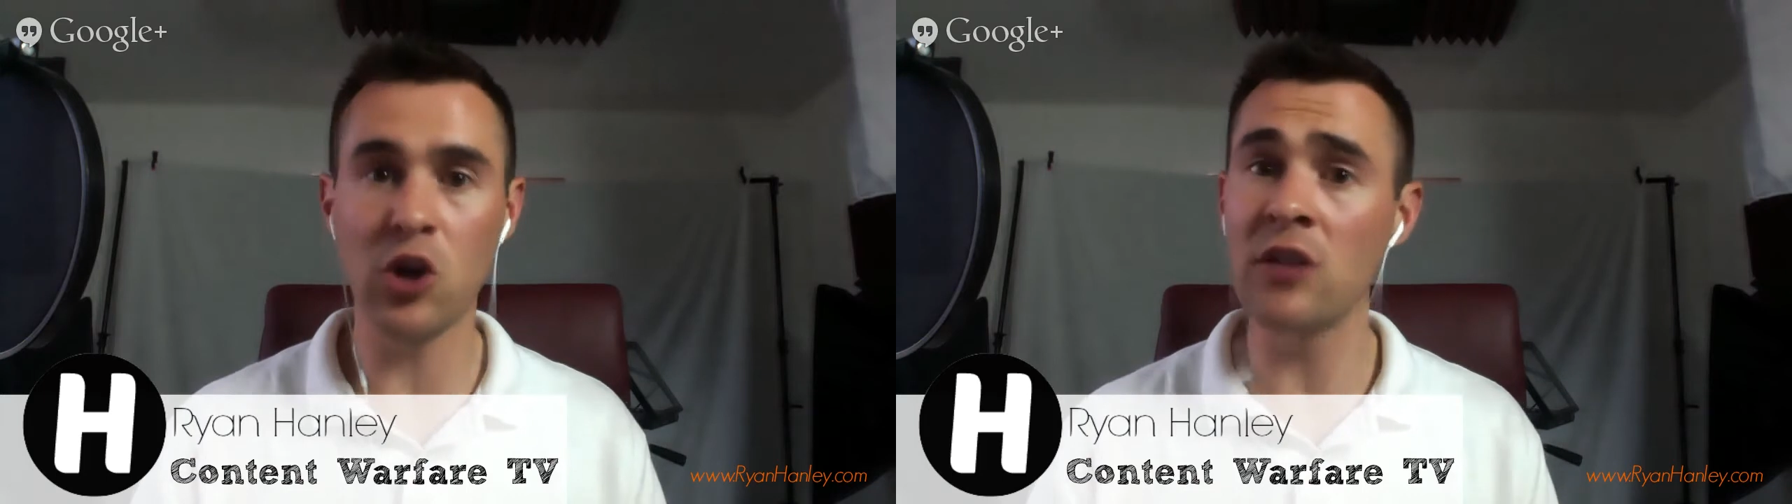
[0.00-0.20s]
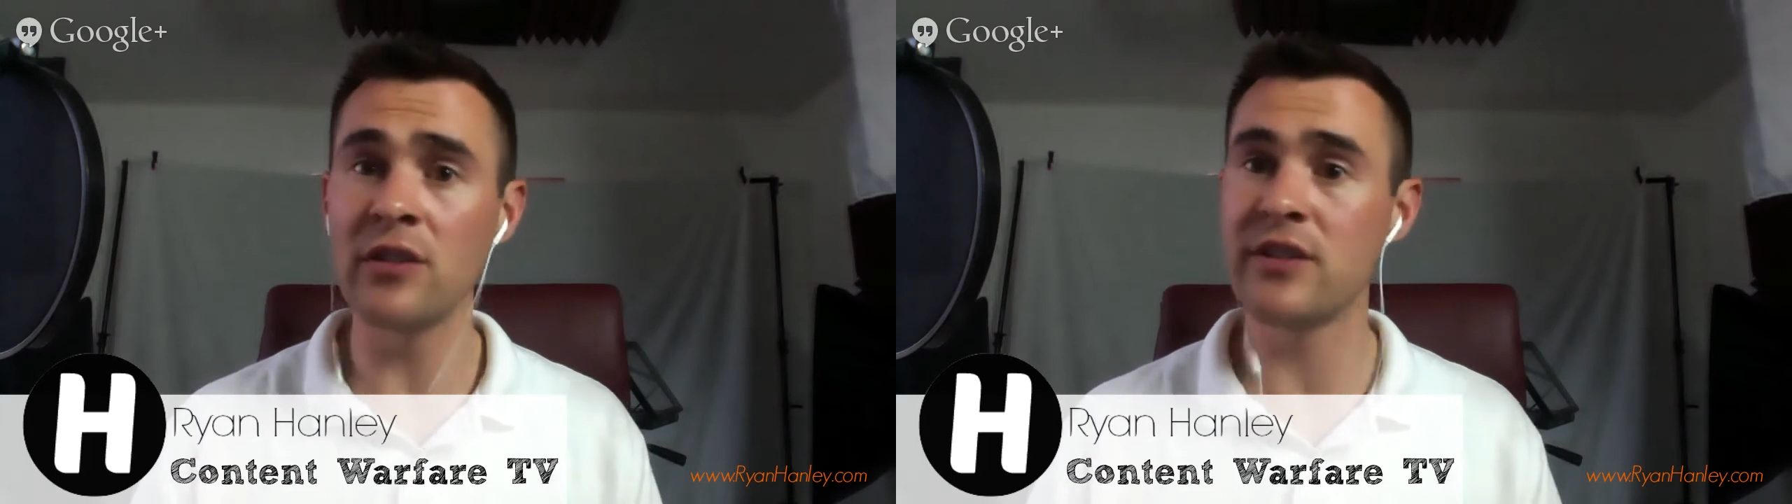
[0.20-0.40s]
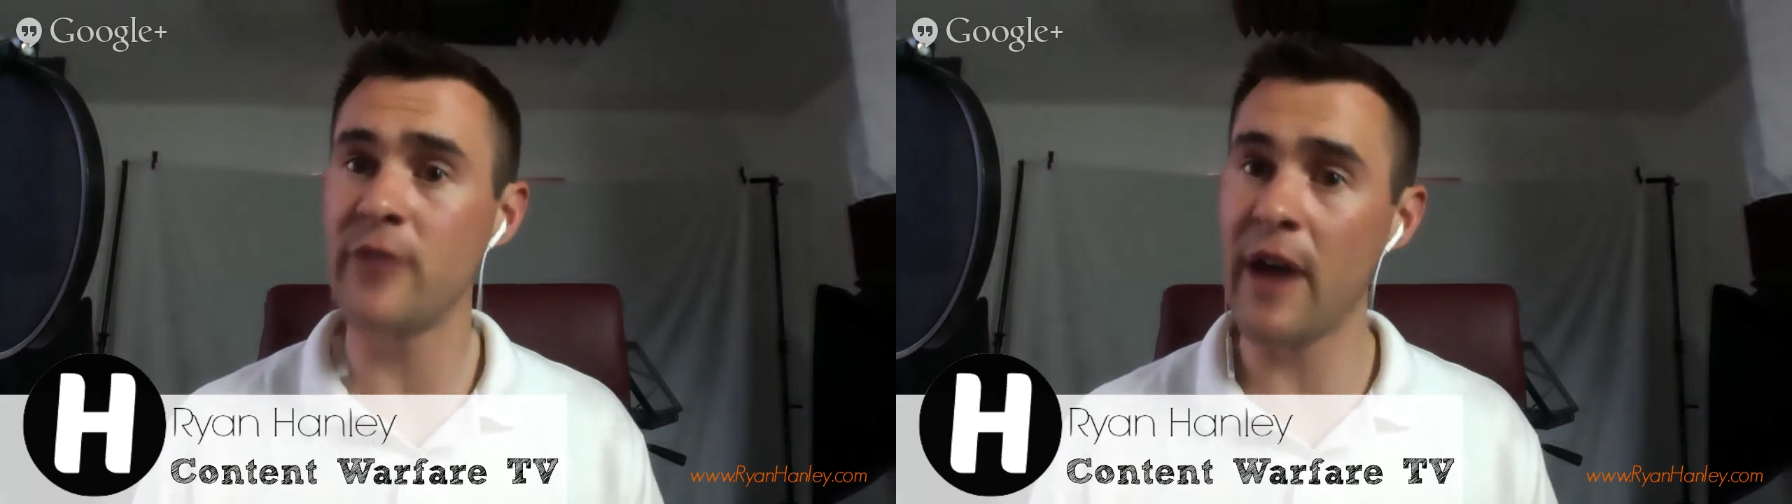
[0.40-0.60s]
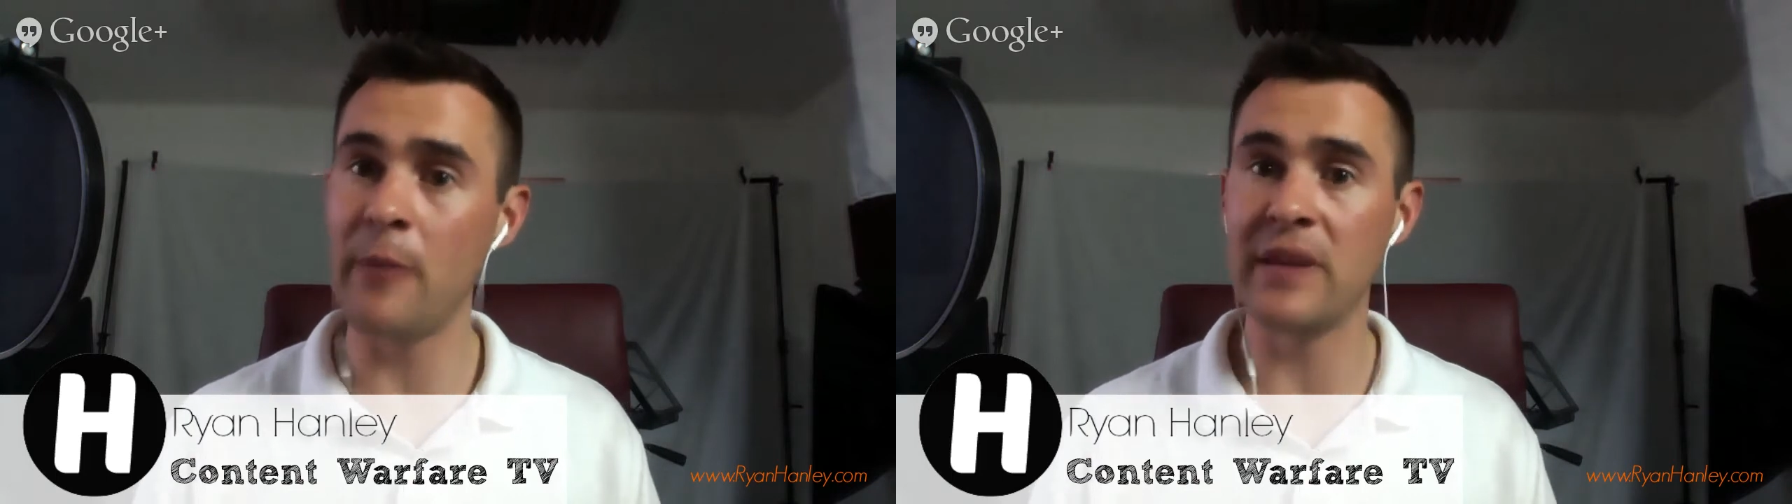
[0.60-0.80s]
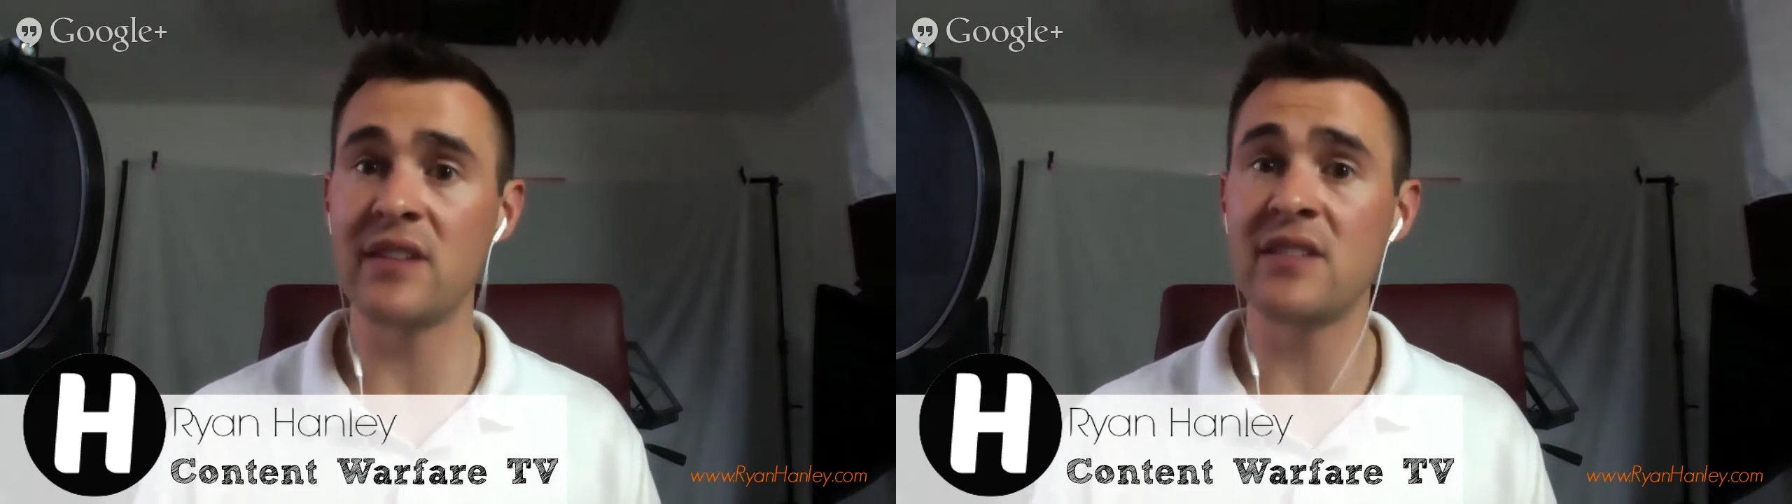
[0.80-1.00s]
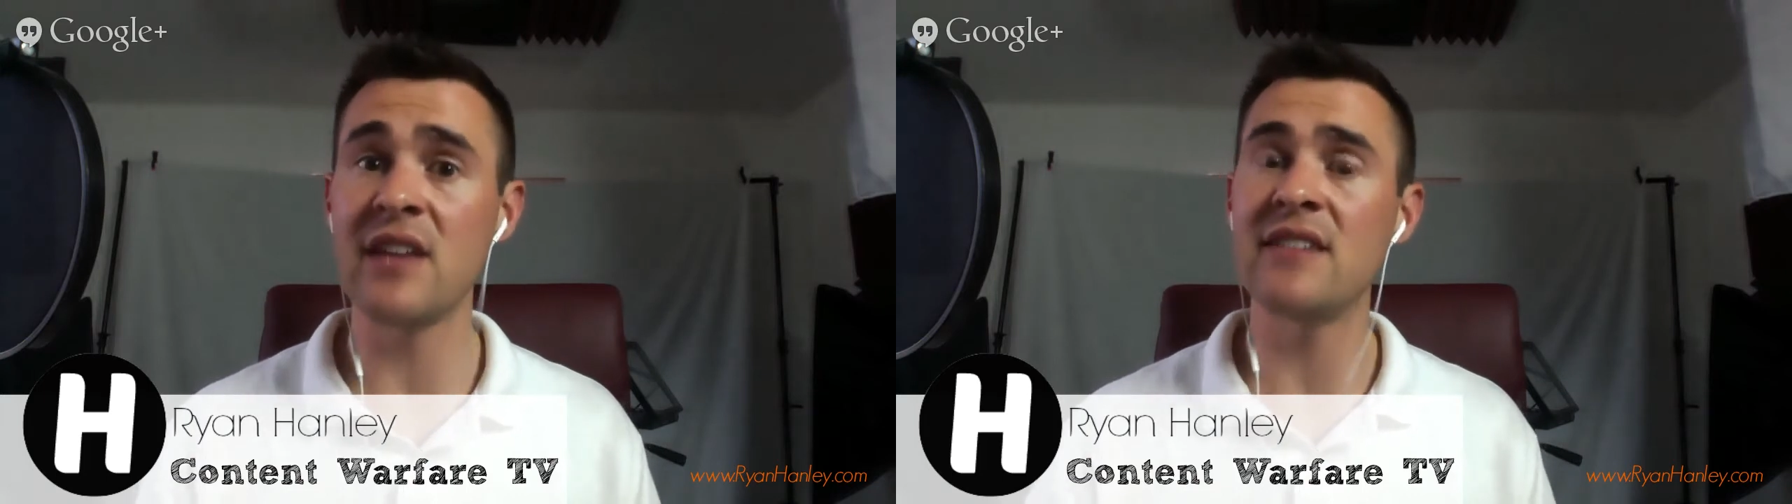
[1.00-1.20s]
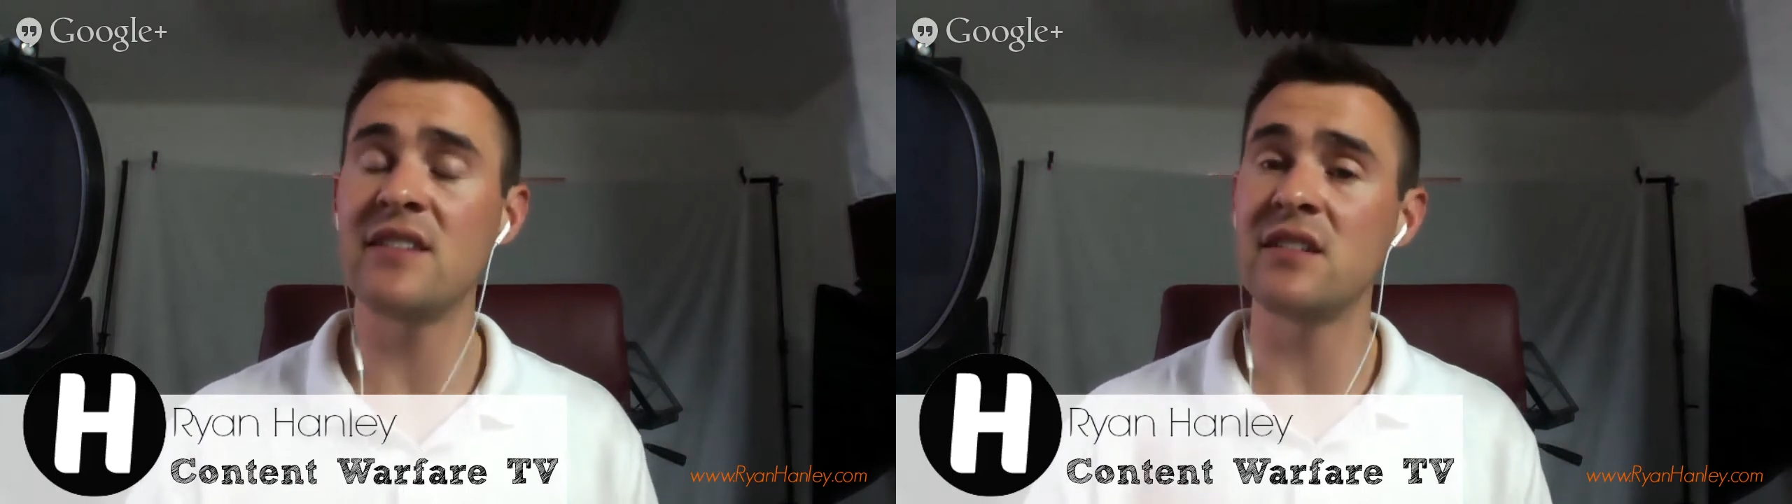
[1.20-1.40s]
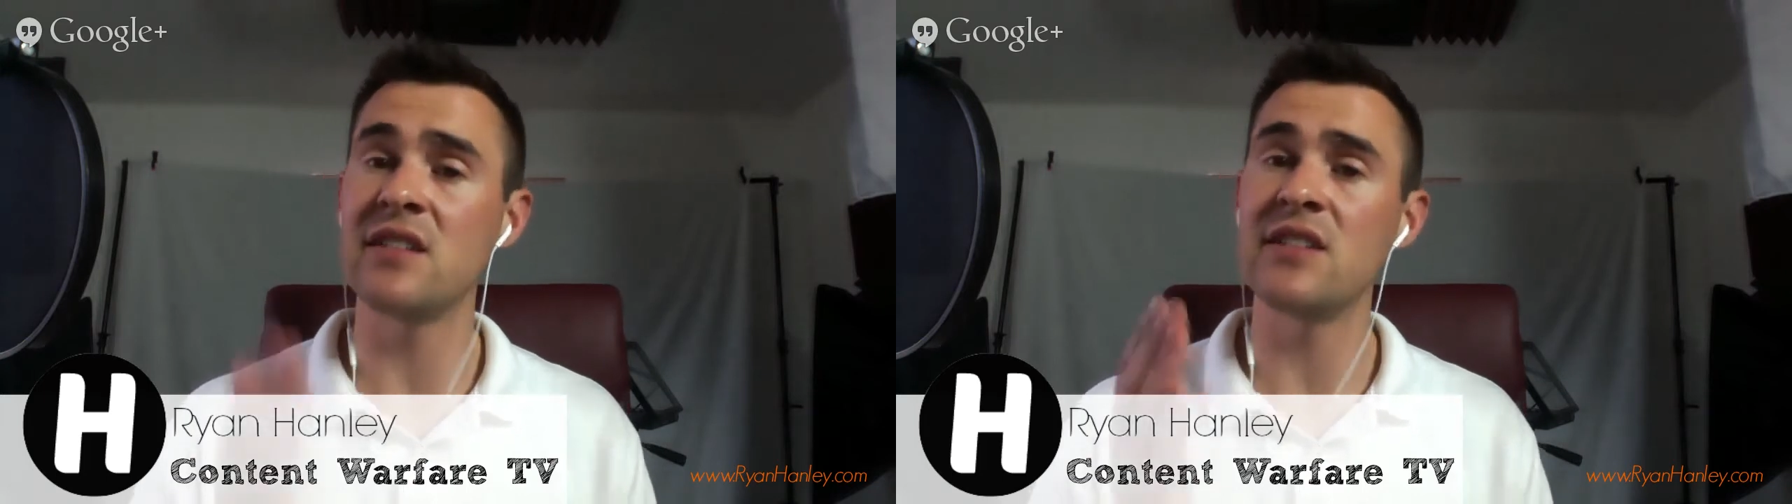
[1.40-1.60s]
regardless of how big the size is,